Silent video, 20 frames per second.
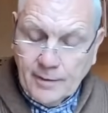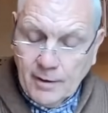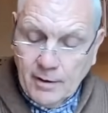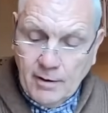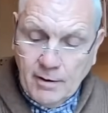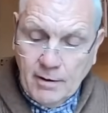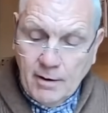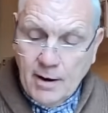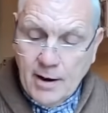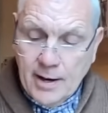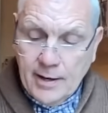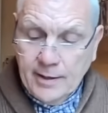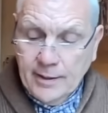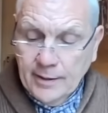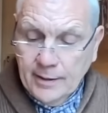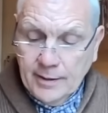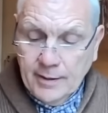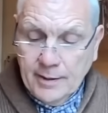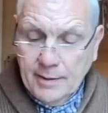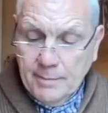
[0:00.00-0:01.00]
all right,
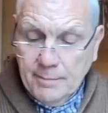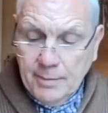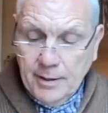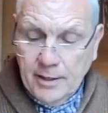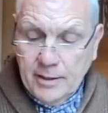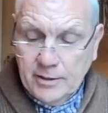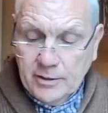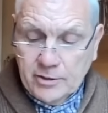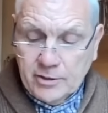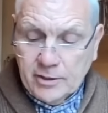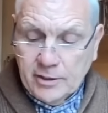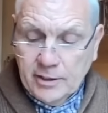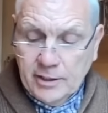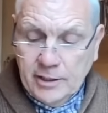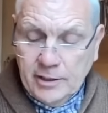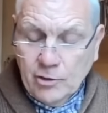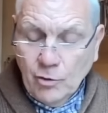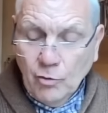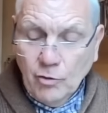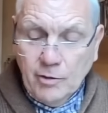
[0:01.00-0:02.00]
but
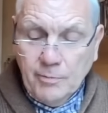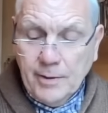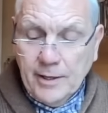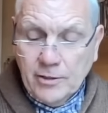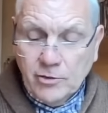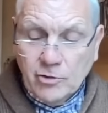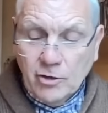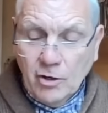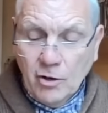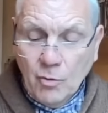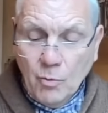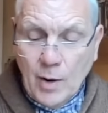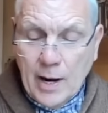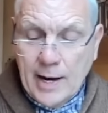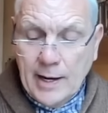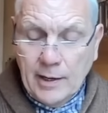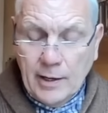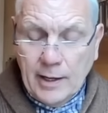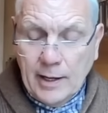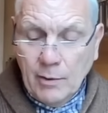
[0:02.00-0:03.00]
it all depends on how
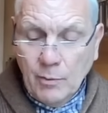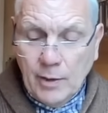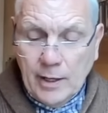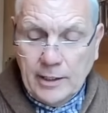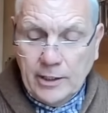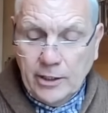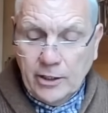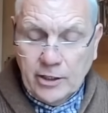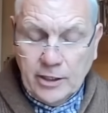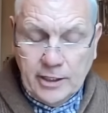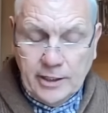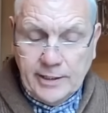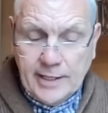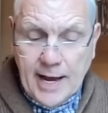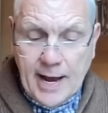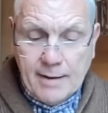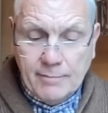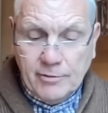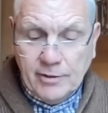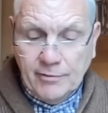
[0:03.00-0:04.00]
well you can
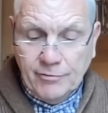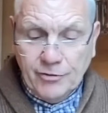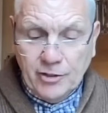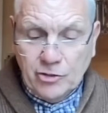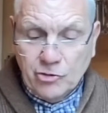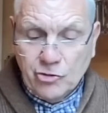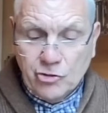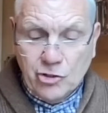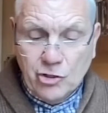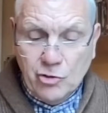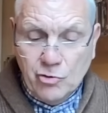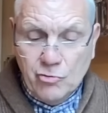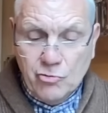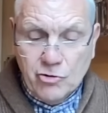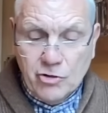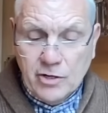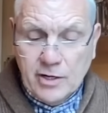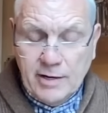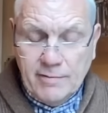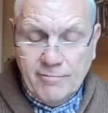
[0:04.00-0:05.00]
adapt. If there's
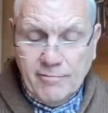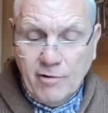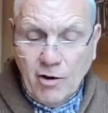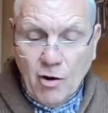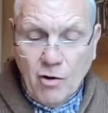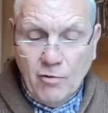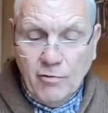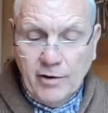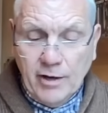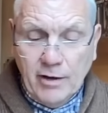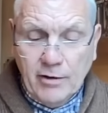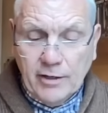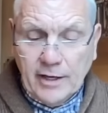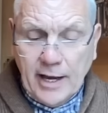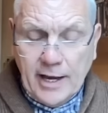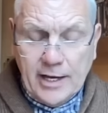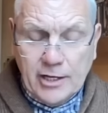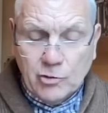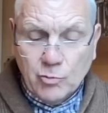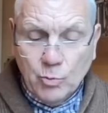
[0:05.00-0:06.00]
children involved,
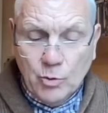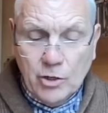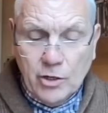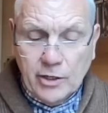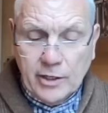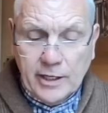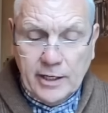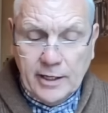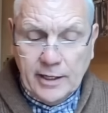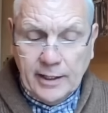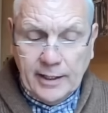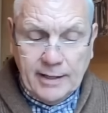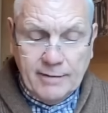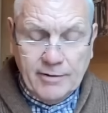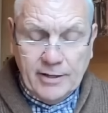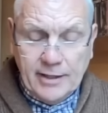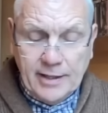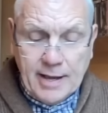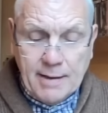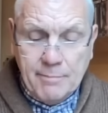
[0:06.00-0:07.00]
okay, it's working and
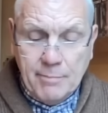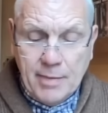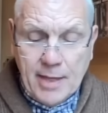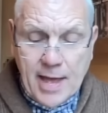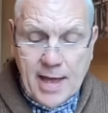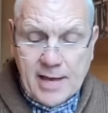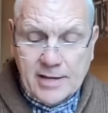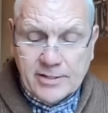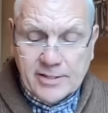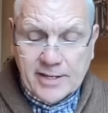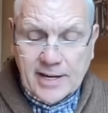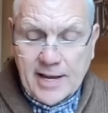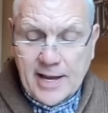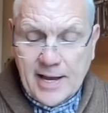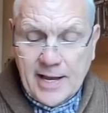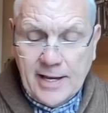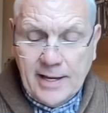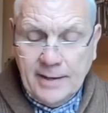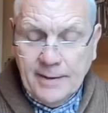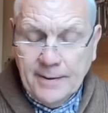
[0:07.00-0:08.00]
giving them their
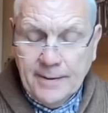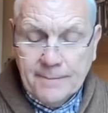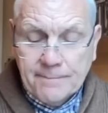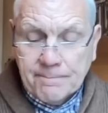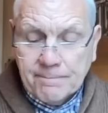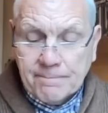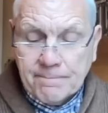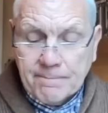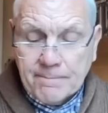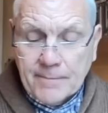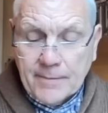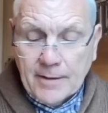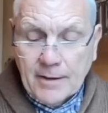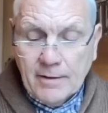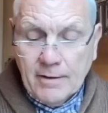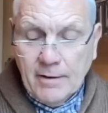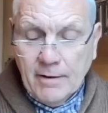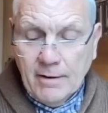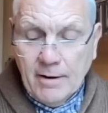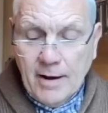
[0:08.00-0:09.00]
say,
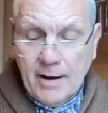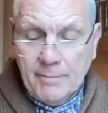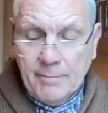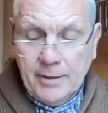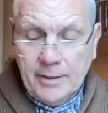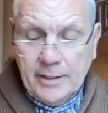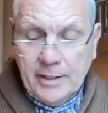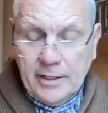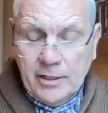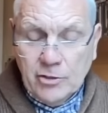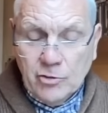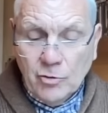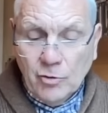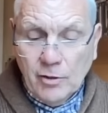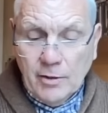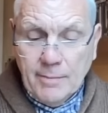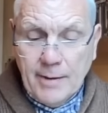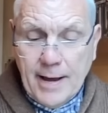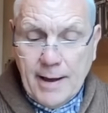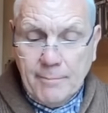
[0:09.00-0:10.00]
all right, but it is
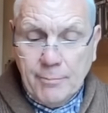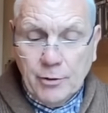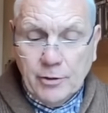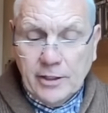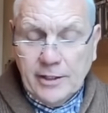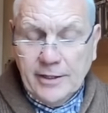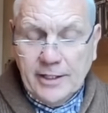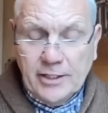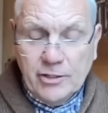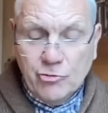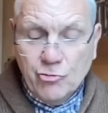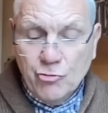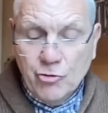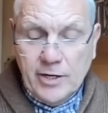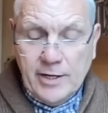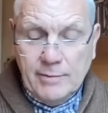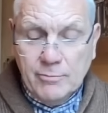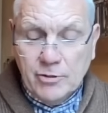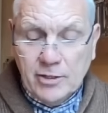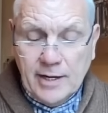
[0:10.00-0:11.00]
all about putting these
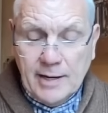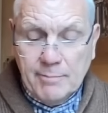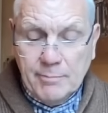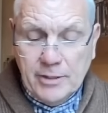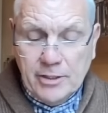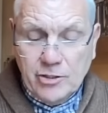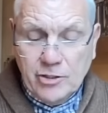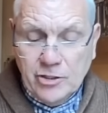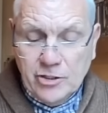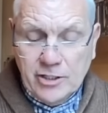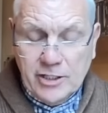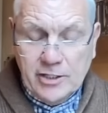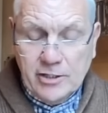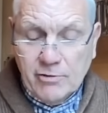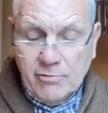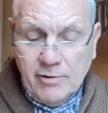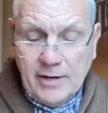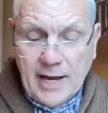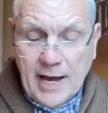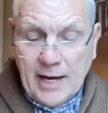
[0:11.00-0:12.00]
dreams and ambitions
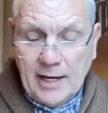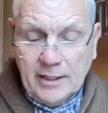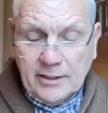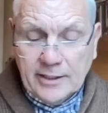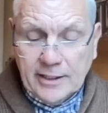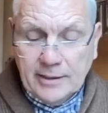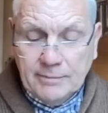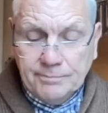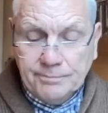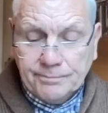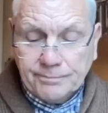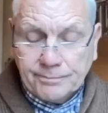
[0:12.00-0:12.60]
into reality.